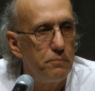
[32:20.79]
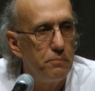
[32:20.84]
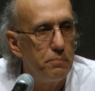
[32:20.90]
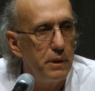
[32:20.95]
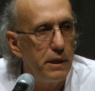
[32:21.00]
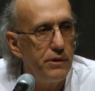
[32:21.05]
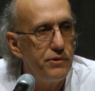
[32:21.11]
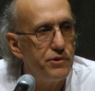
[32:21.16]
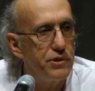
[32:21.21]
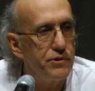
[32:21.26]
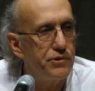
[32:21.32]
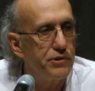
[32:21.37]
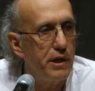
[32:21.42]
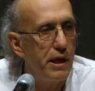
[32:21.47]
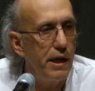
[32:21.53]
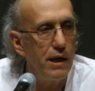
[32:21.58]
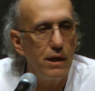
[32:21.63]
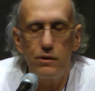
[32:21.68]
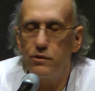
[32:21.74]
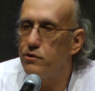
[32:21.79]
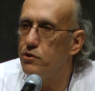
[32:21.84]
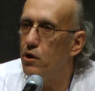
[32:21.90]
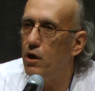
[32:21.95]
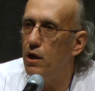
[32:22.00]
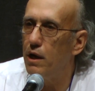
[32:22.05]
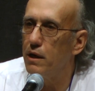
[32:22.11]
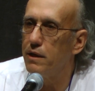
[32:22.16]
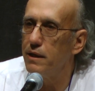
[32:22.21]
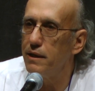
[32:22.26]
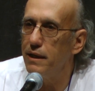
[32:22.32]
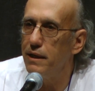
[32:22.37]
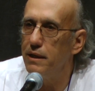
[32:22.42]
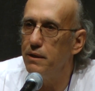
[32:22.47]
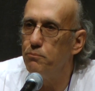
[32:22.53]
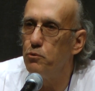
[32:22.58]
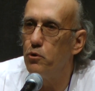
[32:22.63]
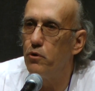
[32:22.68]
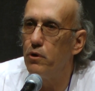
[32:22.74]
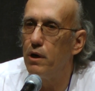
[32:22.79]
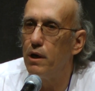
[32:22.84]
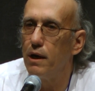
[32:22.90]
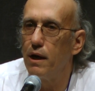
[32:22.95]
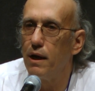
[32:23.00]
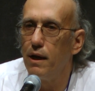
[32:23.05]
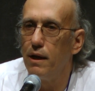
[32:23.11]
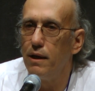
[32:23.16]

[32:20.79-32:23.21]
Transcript: but he just can't talk anymore.